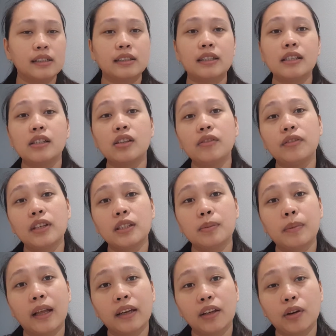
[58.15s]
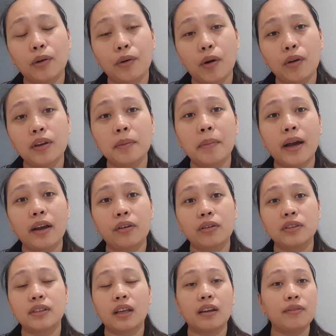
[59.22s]
Since of this bloody
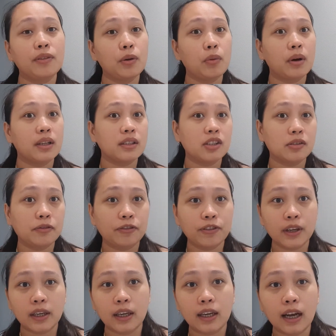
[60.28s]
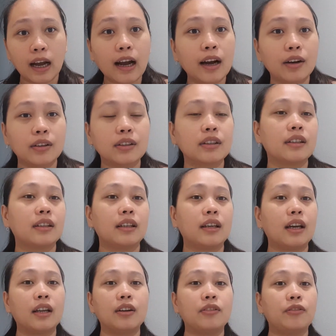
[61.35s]
coronavirus, everyone's freaking out,
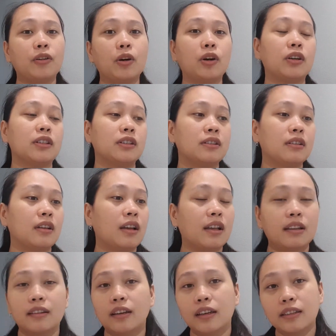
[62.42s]
and of course they're